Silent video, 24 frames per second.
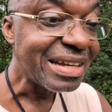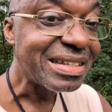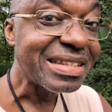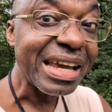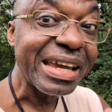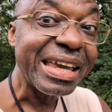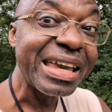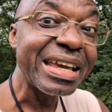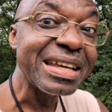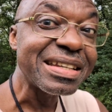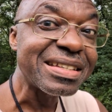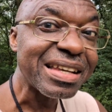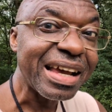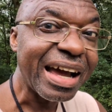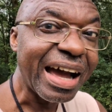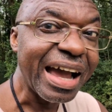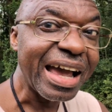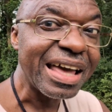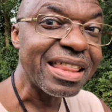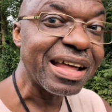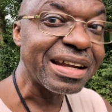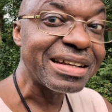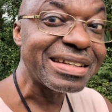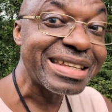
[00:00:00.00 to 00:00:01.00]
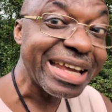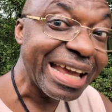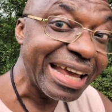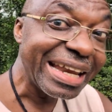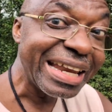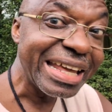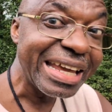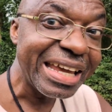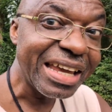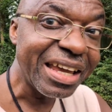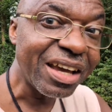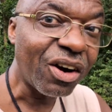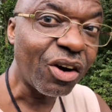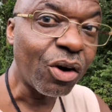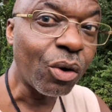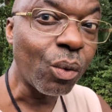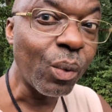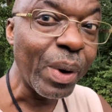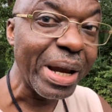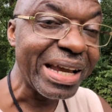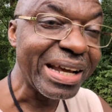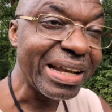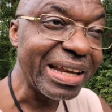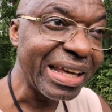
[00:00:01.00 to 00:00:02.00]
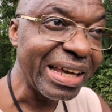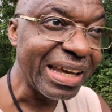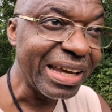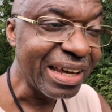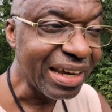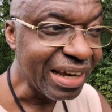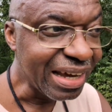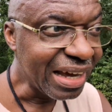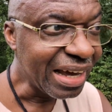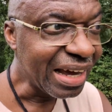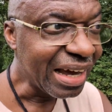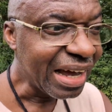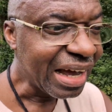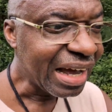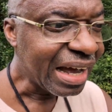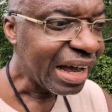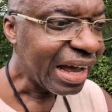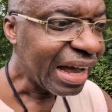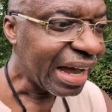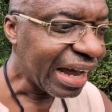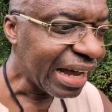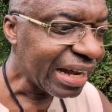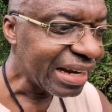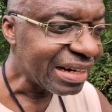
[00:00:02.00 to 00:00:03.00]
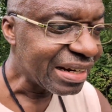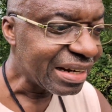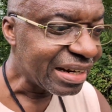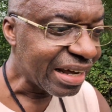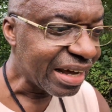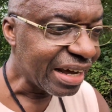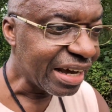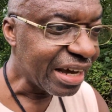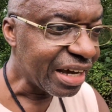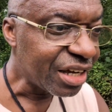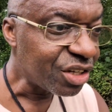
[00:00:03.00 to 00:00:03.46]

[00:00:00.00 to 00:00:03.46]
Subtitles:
Take it either daily or weekly. and